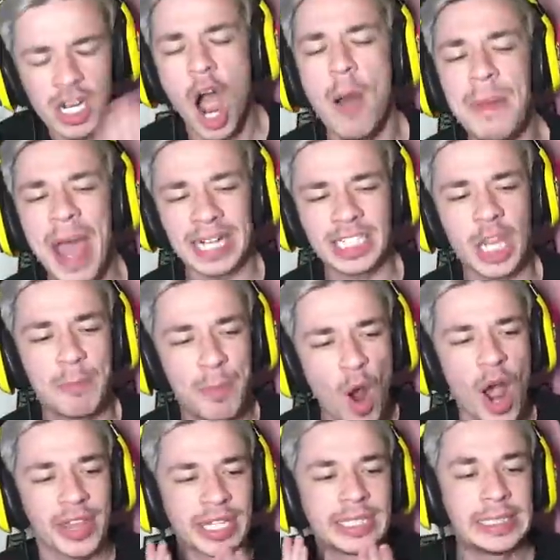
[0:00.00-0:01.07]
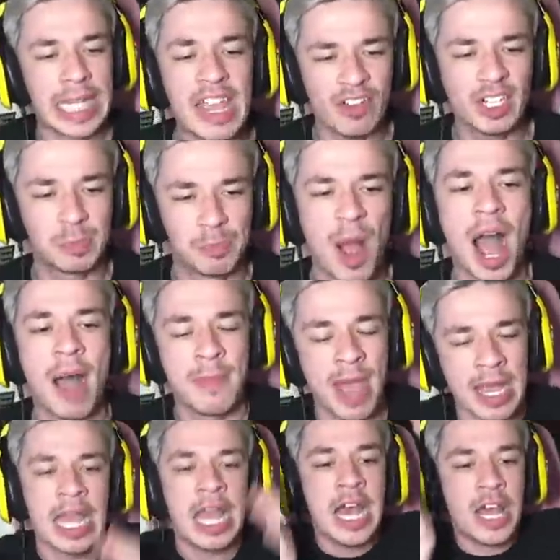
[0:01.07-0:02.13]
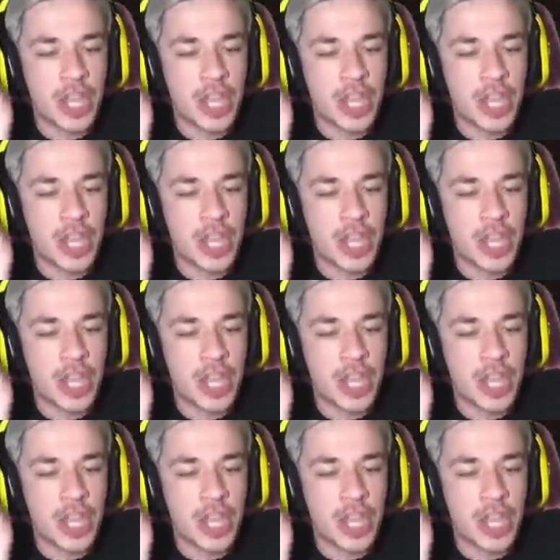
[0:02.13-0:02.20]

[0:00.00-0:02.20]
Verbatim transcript: Go back to the point! The D.Va's bombing!